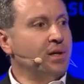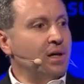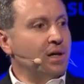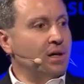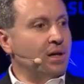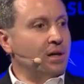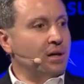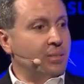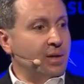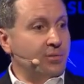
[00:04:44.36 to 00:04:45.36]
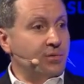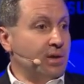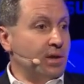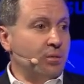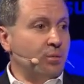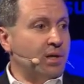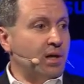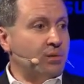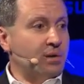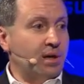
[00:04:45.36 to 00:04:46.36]
But really,
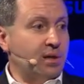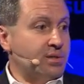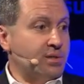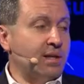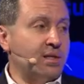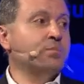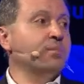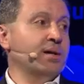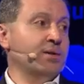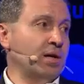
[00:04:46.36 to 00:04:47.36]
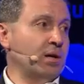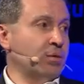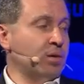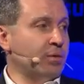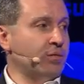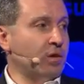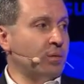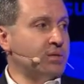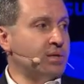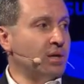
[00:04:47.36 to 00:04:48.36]
without cost, it doesn't matter how good the
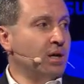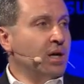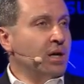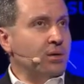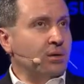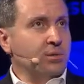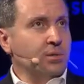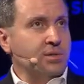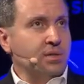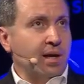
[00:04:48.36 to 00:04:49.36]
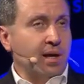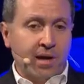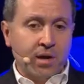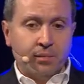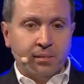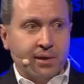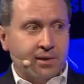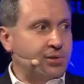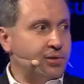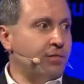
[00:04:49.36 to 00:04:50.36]
performance is. You could use airplane
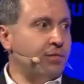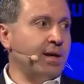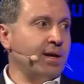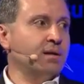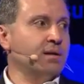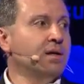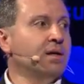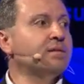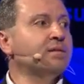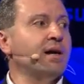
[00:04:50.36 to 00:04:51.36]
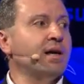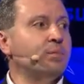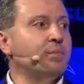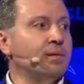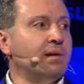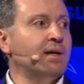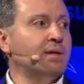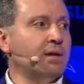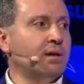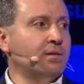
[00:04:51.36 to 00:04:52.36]
surveying type
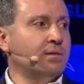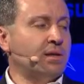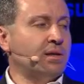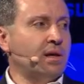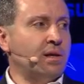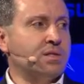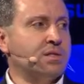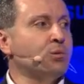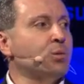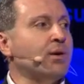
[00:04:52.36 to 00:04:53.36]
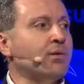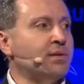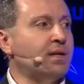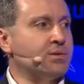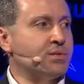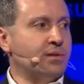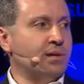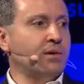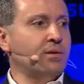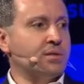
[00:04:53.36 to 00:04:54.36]
LiDAR that costs
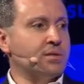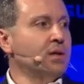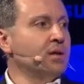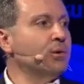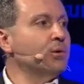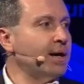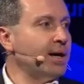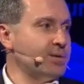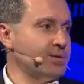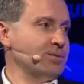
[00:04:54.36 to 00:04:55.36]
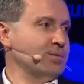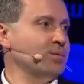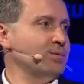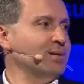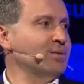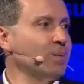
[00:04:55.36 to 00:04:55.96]
$200,000. Who cares, right? Yeah.